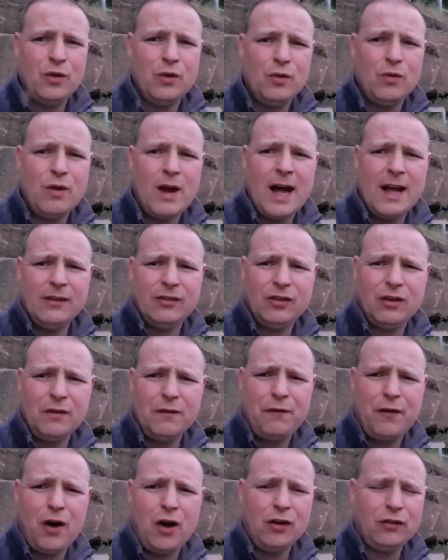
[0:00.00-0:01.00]
Right, so
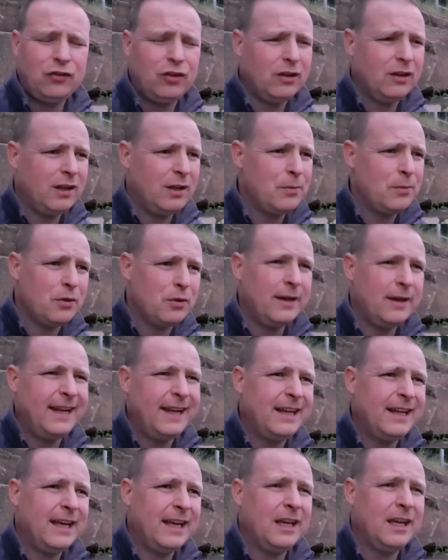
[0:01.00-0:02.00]
unfortunately we're going to
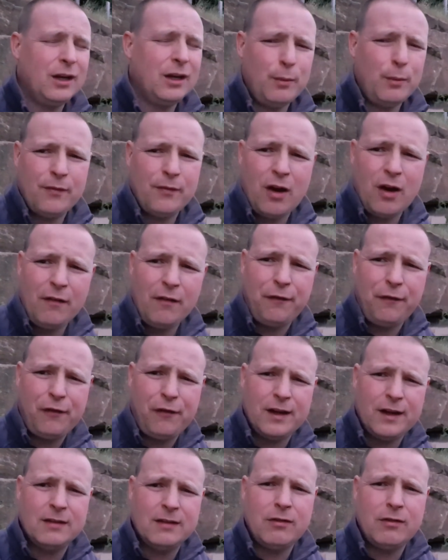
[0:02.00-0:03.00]
end it here. We've got
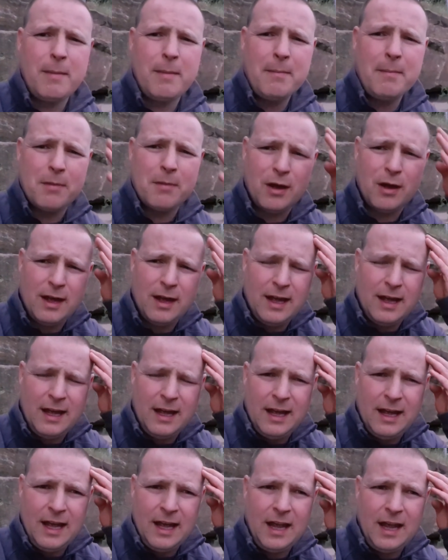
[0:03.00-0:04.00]
three. Remember,
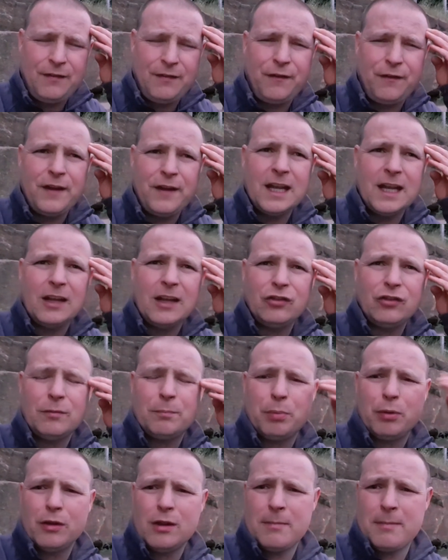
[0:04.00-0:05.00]
if you think I should
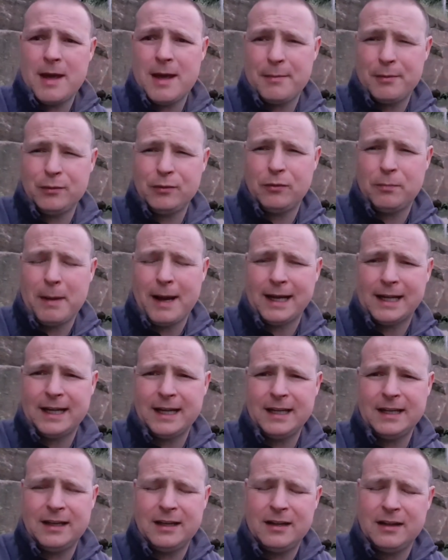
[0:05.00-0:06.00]
put the baby ones back
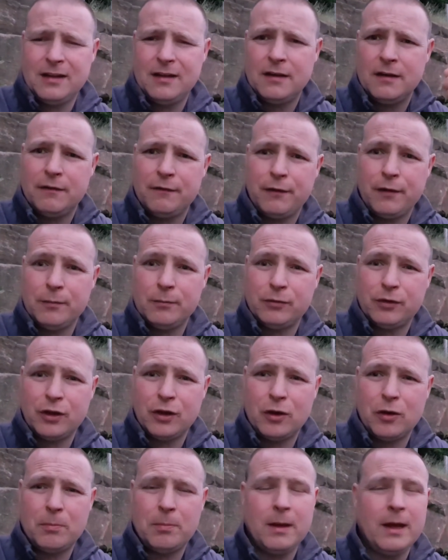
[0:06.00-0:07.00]
in, thumbs it
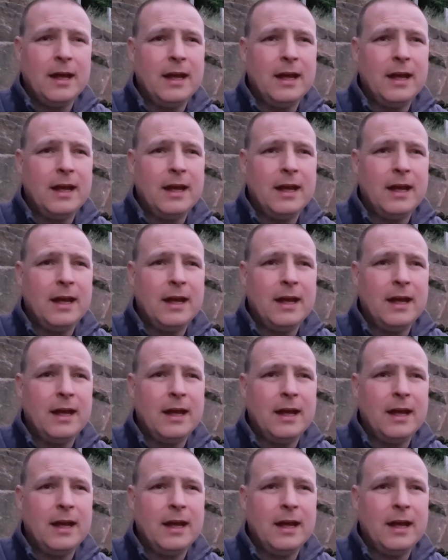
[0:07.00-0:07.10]
up.